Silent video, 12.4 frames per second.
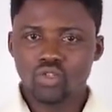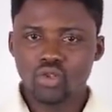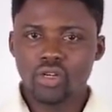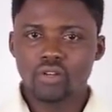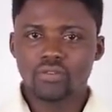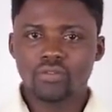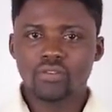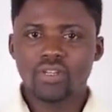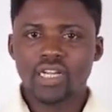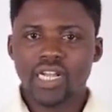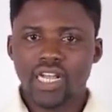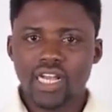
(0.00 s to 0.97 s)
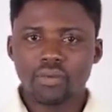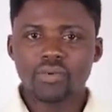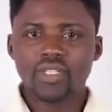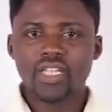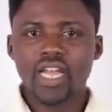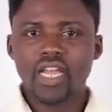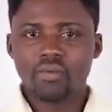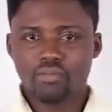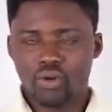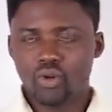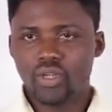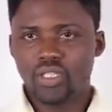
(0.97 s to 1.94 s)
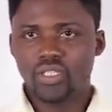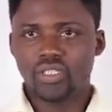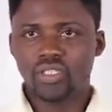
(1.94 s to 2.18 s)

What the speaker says: 12, capital employed.